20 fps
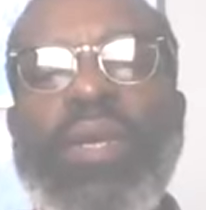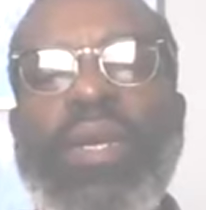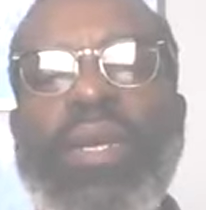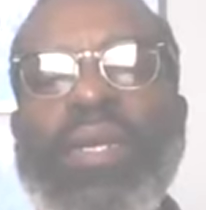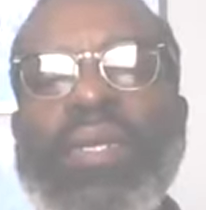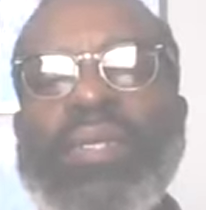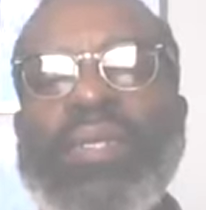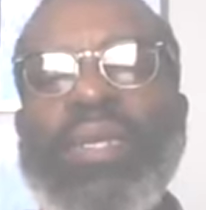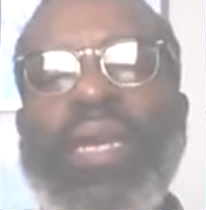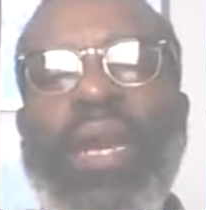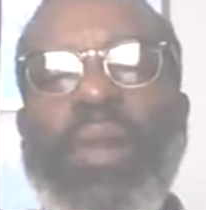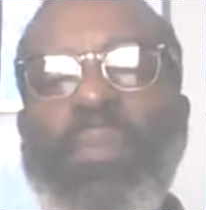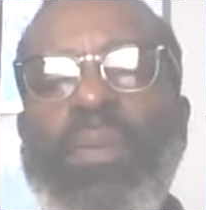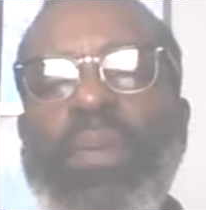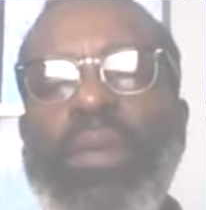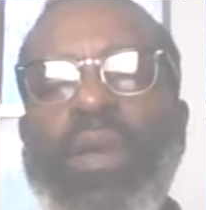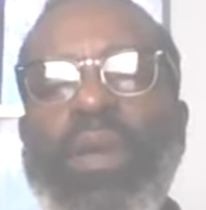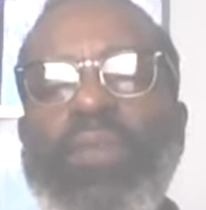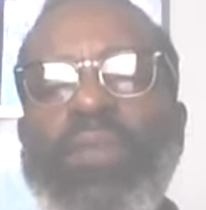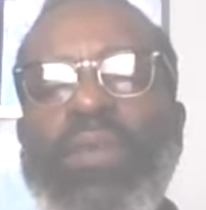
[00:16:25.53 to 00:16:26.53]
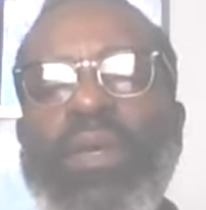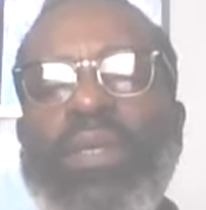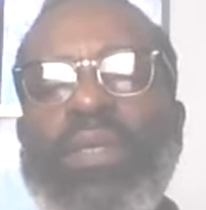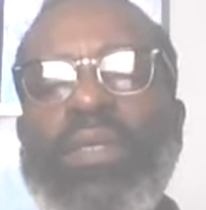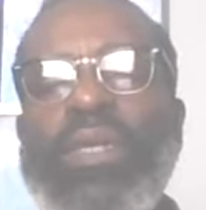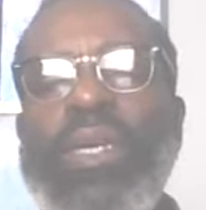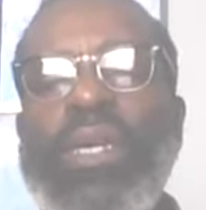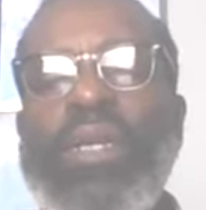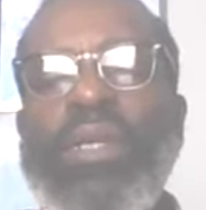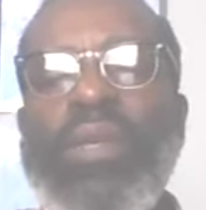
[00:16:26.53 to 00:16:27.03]
example of his
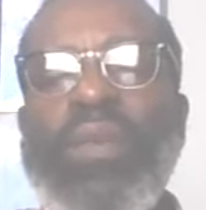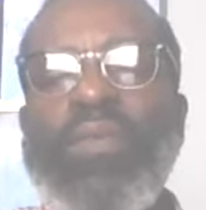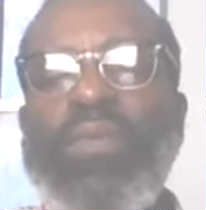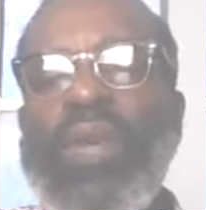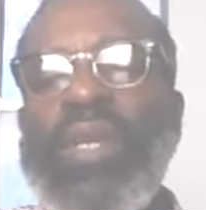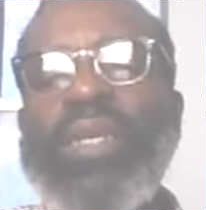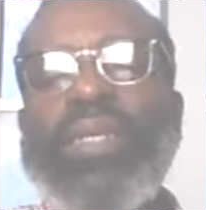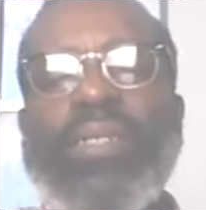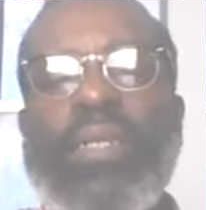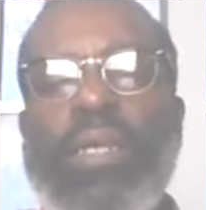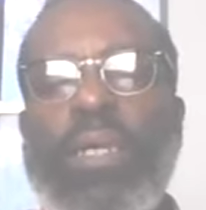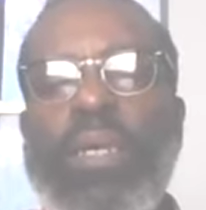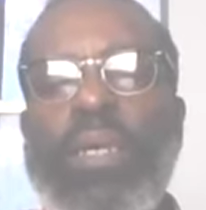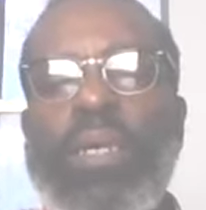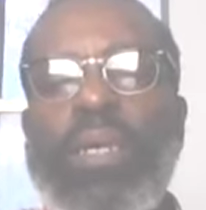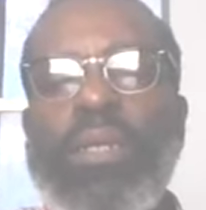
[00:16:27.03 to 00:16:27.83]
divinity